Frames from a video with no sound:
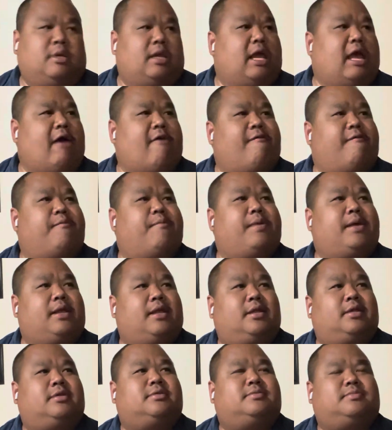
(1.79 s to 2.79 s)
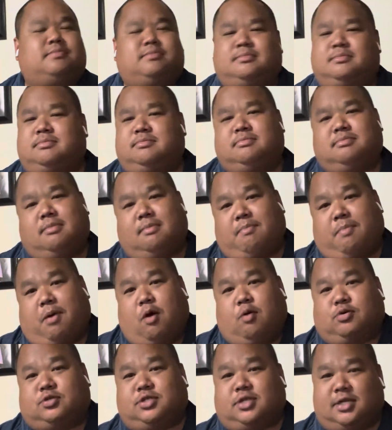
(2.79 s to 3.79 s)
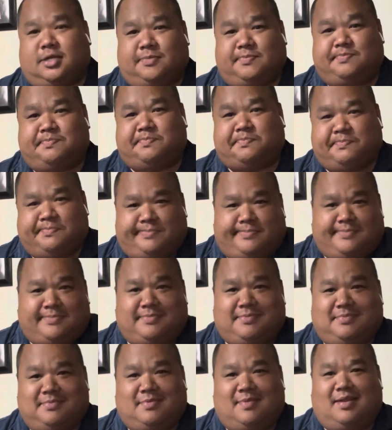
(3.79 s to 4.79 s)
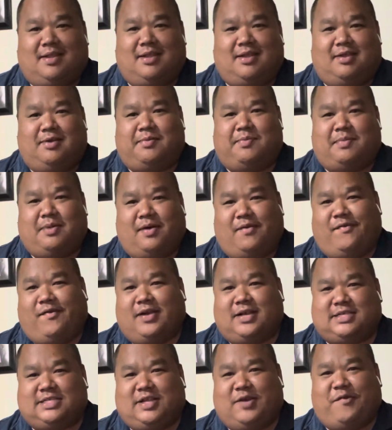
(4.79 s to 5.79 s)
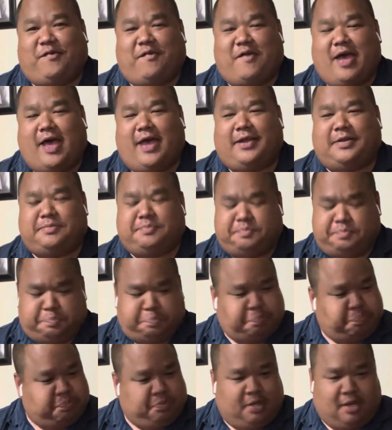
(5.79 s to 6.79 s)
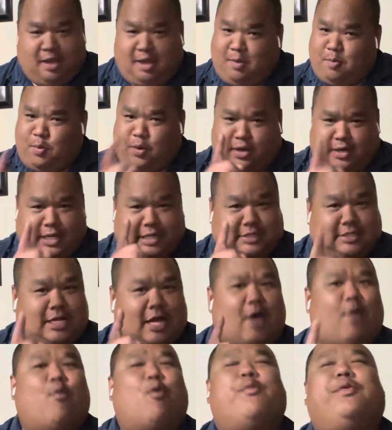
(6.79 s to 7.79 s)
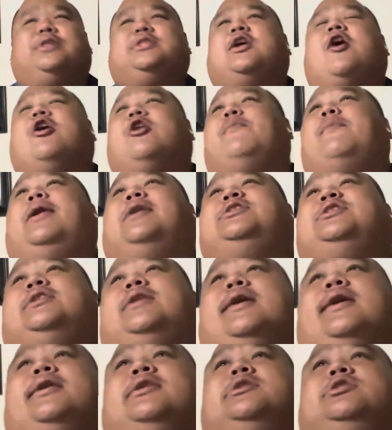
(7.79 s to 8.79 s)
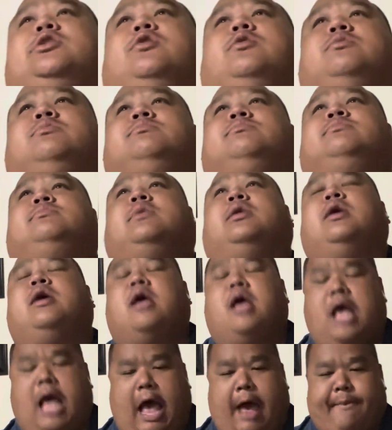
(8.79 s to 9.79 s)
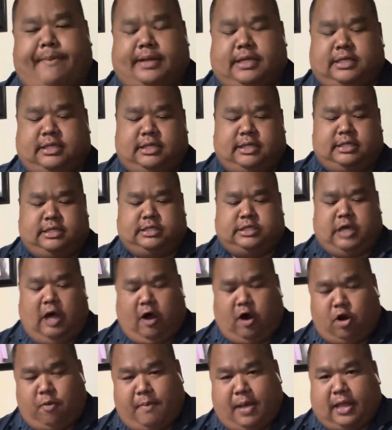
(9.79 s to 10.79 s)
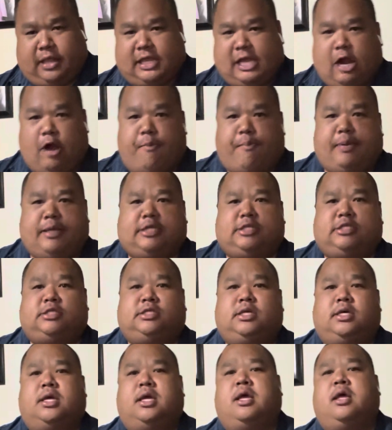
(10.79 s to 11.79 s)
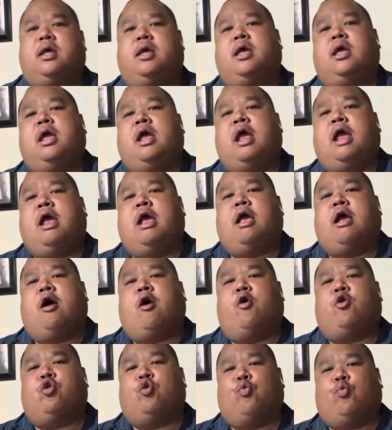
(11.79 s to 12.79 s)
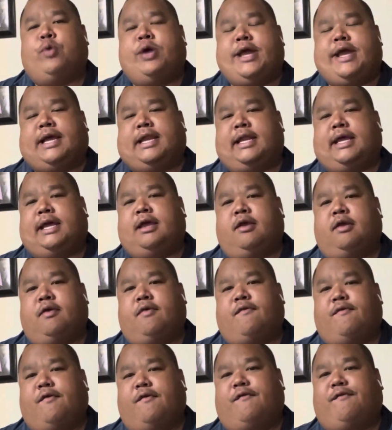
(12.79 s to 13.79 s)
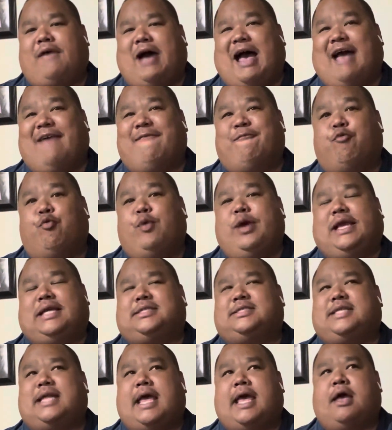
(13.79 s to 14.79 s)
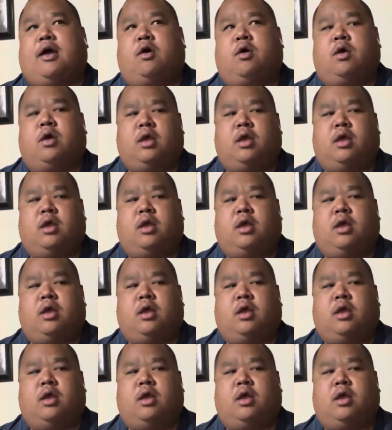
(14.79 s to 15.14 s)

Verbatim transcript: Haven't been posting. No, motherfucker's still fat. But that's not what we're talking about today. So I've been talking to my therapist on the weekly for five weeks now.